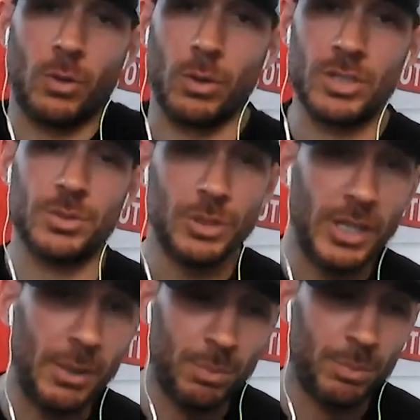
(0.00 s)
course, you
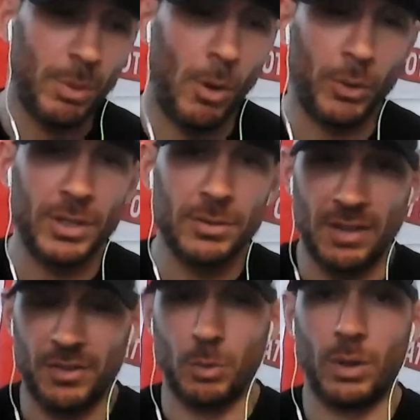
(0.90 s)
get promoted
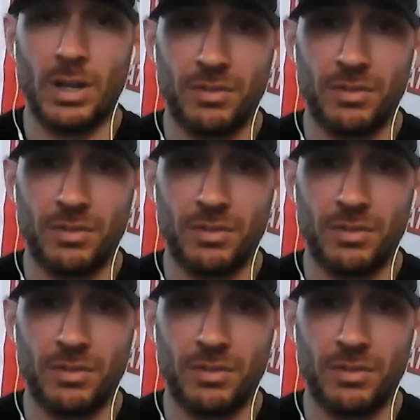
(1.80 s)
if you